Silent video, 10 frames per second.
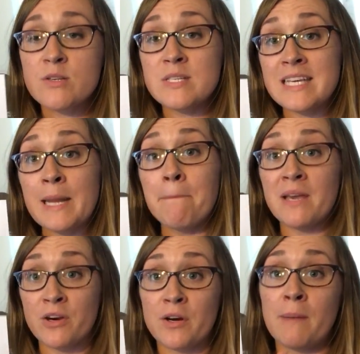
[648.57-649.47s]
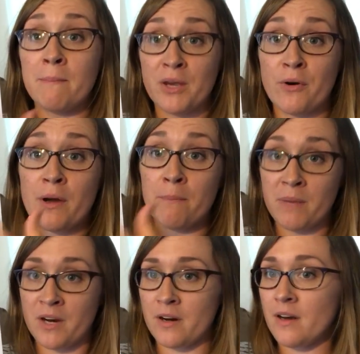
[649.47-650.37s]
So it's getting bigger and bigger and
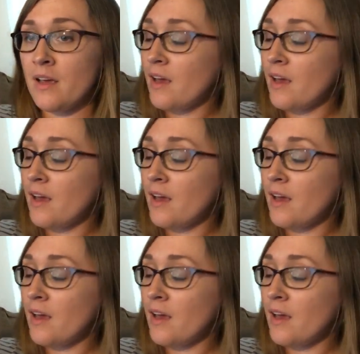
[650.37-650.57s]
bigger.